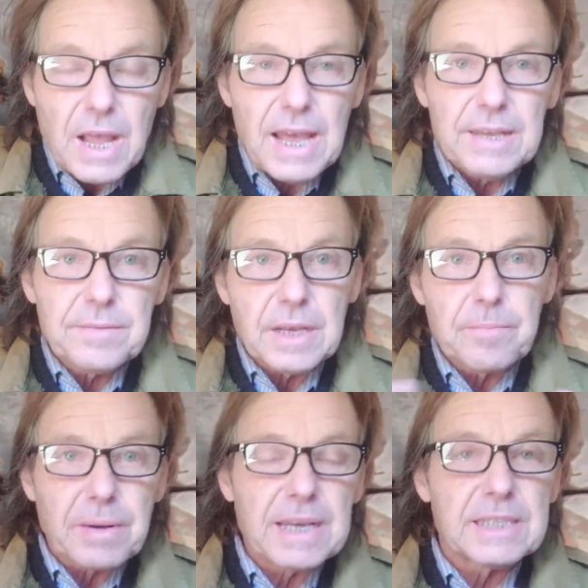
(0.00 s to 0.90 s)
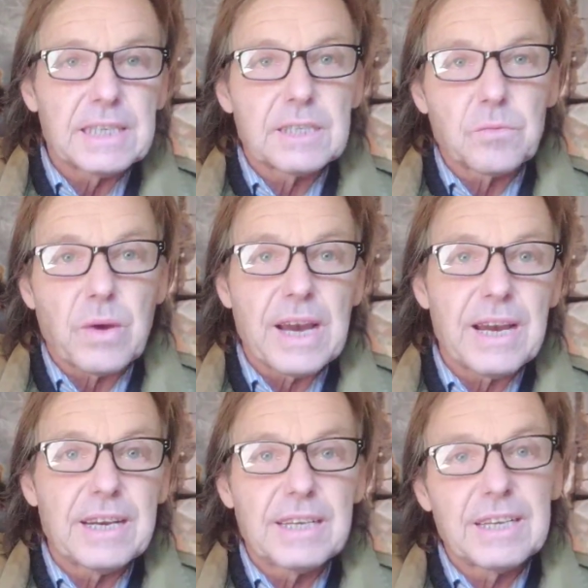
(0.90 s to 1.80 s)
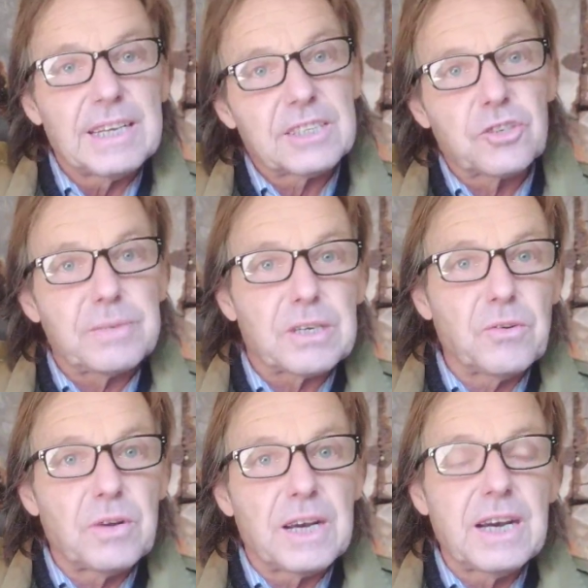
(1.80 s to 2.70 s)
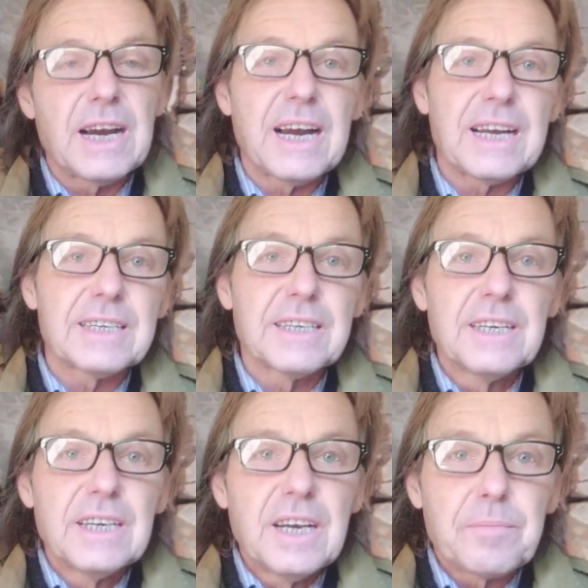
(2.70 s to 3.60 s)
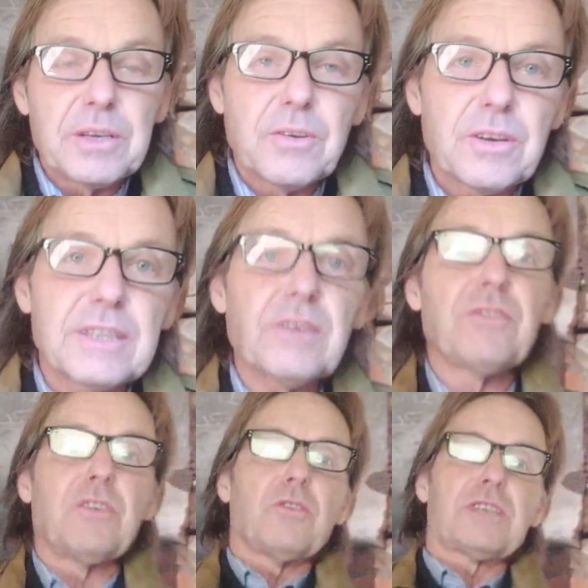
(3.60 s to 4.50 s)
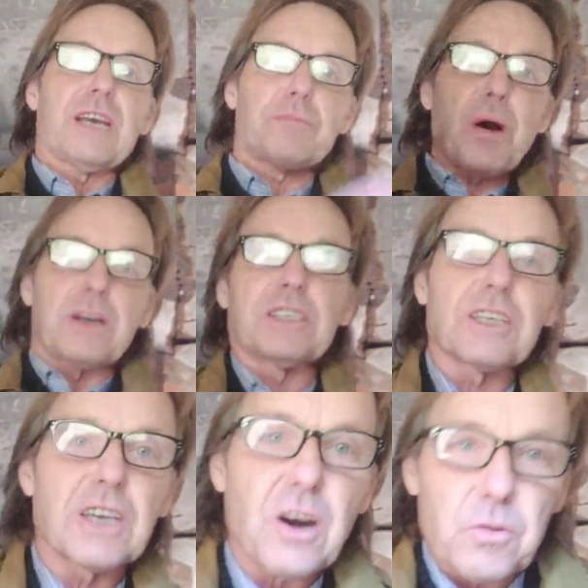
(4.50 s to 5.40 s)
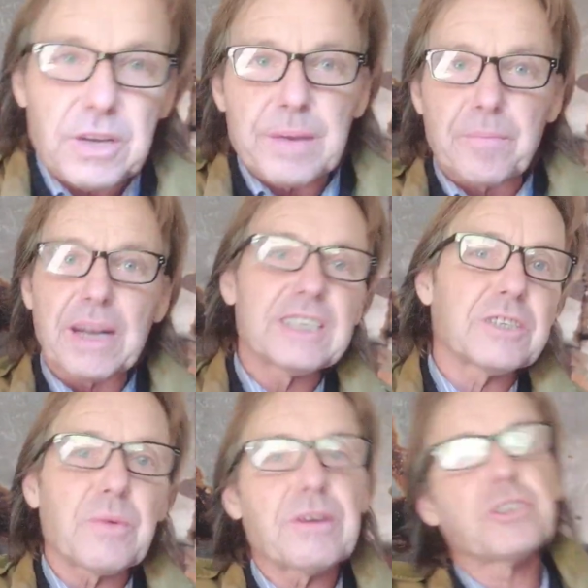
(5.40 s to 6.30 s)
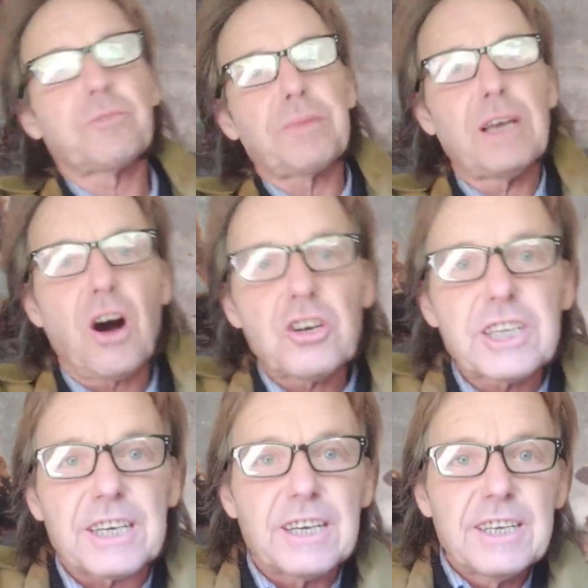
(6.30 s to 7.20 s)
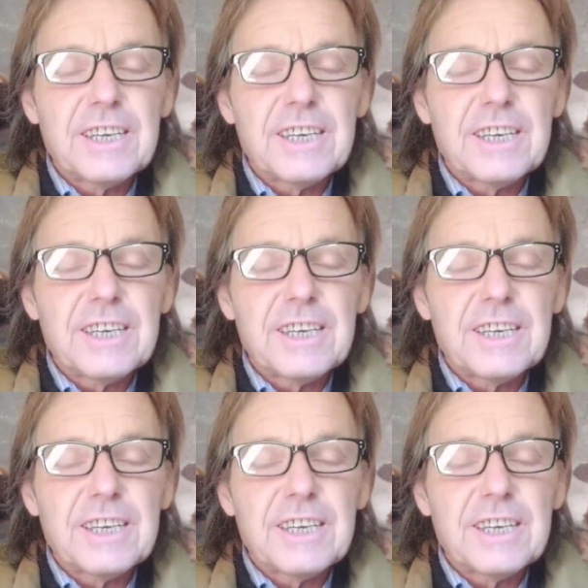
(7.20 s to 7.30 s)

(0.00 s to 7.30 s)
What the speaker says: in places where it should be cooler, but you also get pockets of cold in places where it should be hotter.